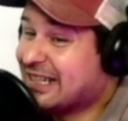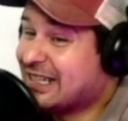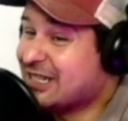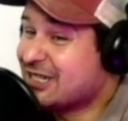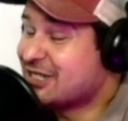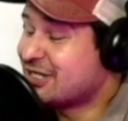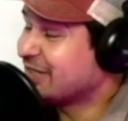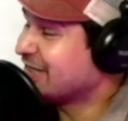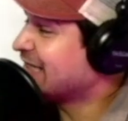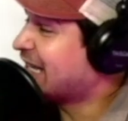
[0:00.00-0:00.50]
He
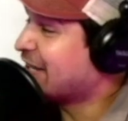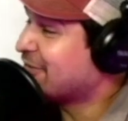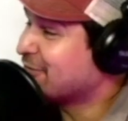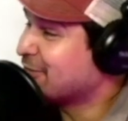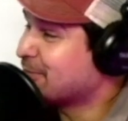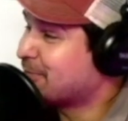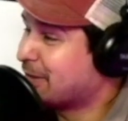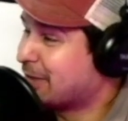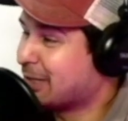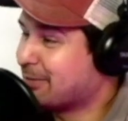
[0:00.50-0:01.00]
should
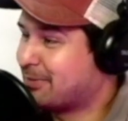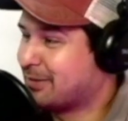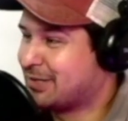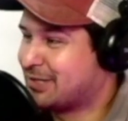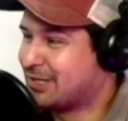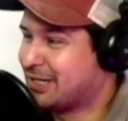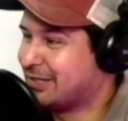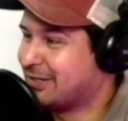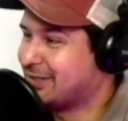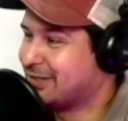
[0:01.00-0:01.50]
never pick up
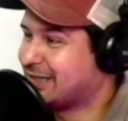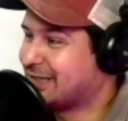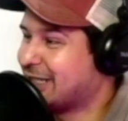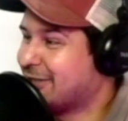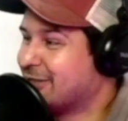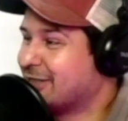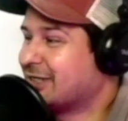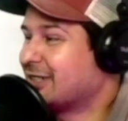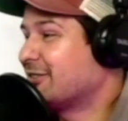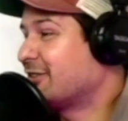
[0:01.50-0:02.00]
hitchhikers, and he
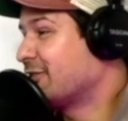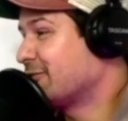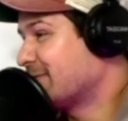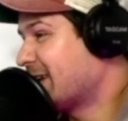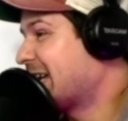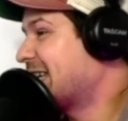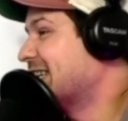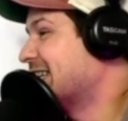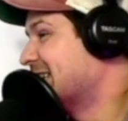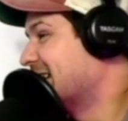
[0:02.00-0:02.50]
was
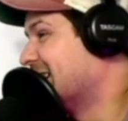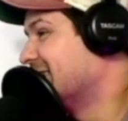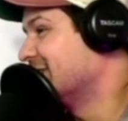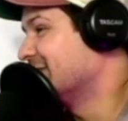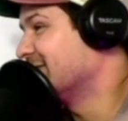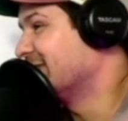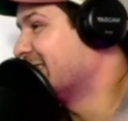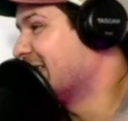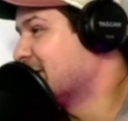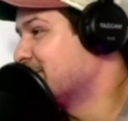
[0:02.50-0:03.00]
correct in not
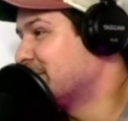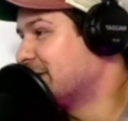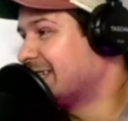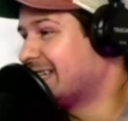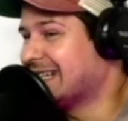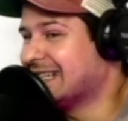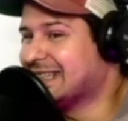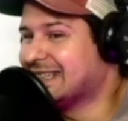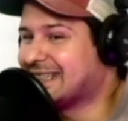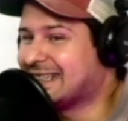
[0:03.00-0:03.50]
doing that
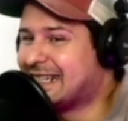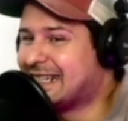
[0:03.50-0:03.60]
because